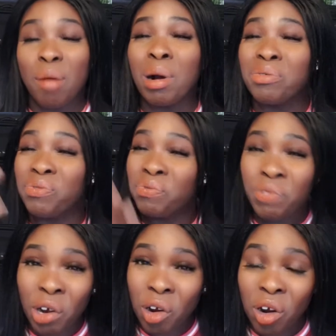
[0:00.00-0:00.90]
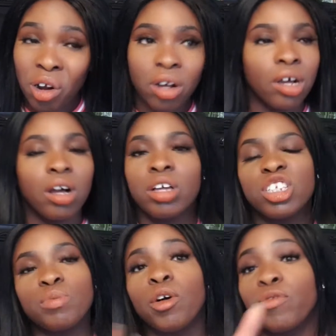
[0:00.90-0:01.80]
Month four,
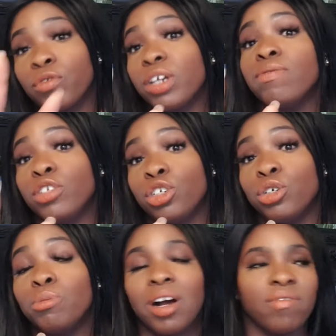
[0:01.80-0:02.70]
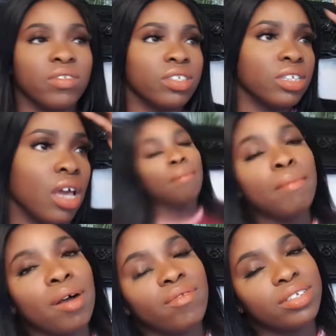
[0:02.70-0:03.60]
spot free for two months.
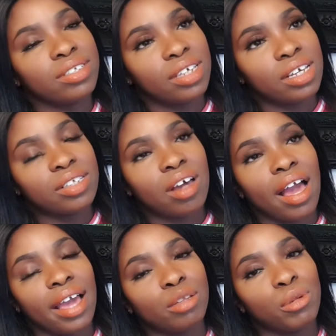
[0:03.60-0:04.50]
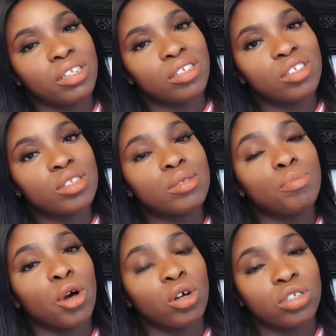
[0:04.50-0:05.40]
month six, I had been
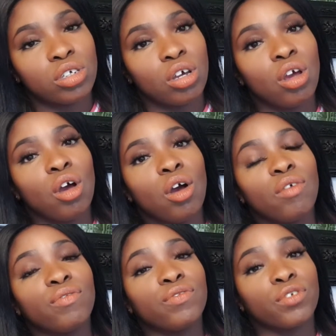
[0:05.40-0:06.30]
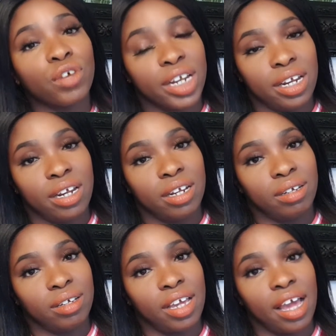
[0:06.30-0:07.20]
spot free,
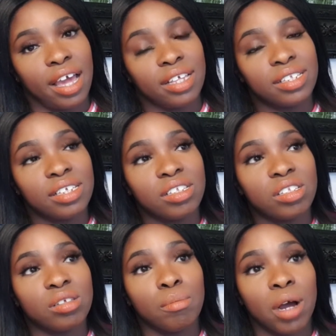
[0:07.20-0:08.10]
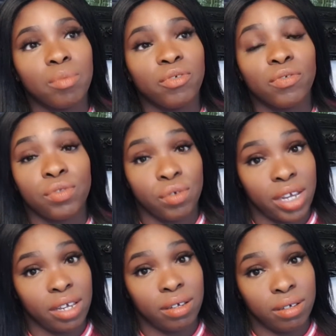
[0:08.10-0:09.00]
yeah, since month
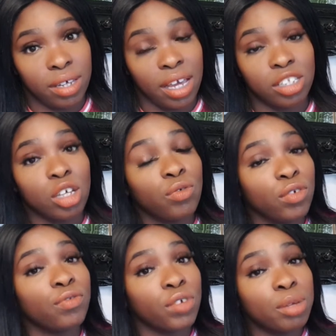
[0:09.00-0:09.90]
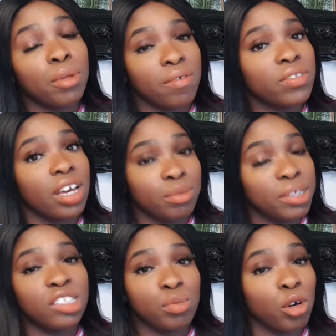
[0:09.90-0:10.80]
three, yeah. So for three months, I'd
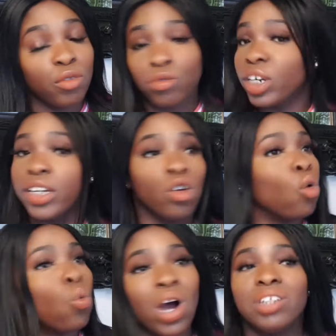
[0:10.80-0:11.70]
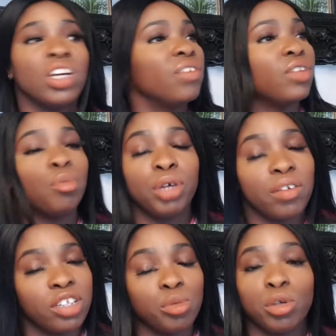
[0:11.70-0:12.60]
been spot free, not one, not even a
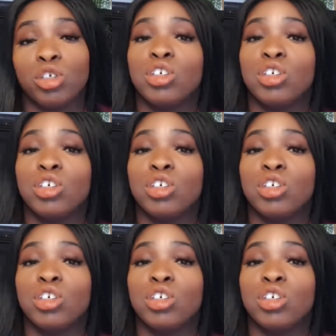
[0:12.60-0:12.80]
period spot.